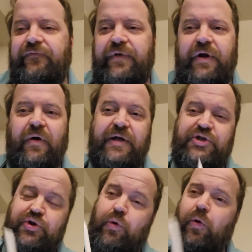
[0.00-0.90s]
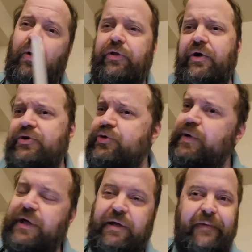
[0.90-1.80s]
at school, they're
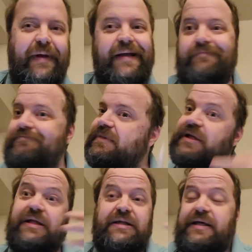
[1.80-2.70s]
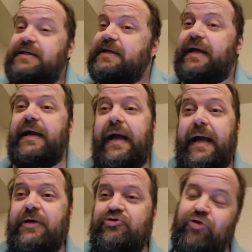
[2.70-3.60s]
doing things like an
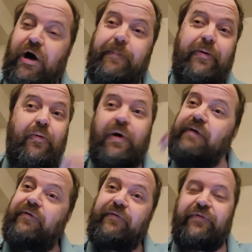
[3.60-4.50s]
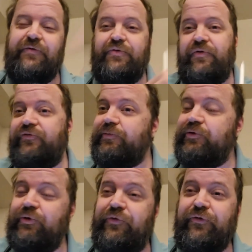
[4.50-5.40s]
egg drop or whatever, if they're doing from the
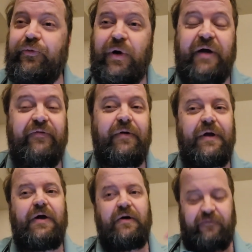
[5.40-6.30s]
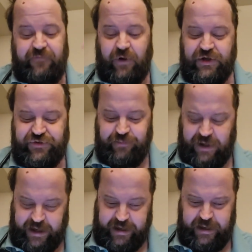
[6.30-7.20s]
roof or whatever, falls from
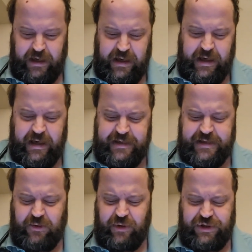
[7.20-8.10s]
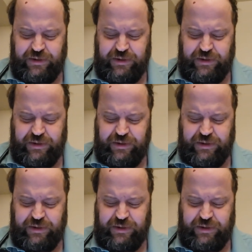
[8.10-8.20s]
height. And so it's